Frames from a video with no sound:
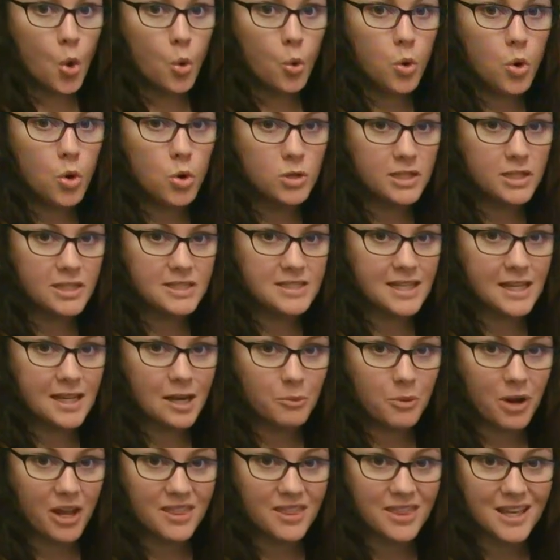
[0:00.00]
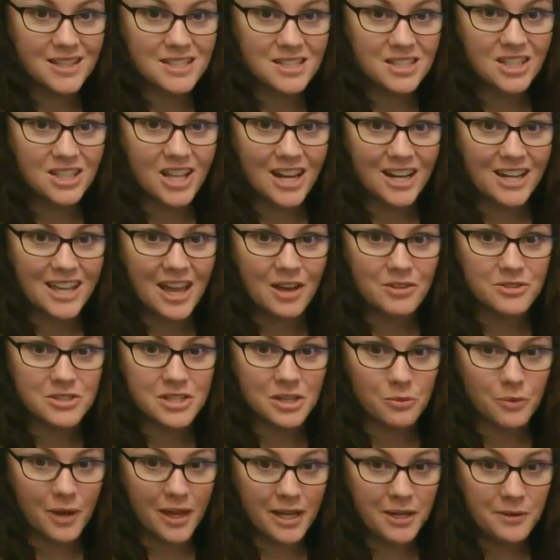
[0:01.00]
Woo, let's take a breath. That's a lot of
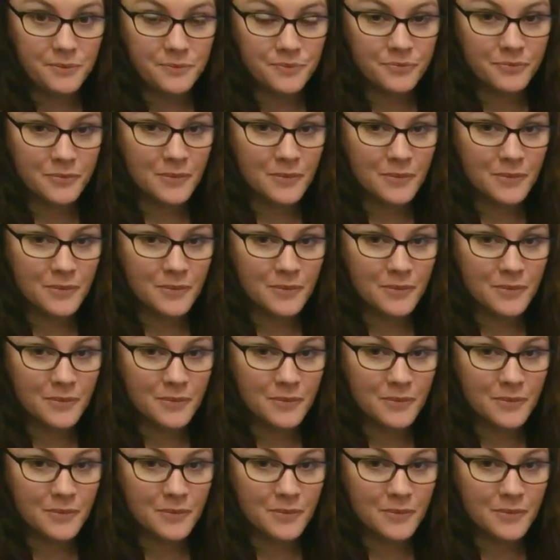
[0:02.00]
counting. Ready?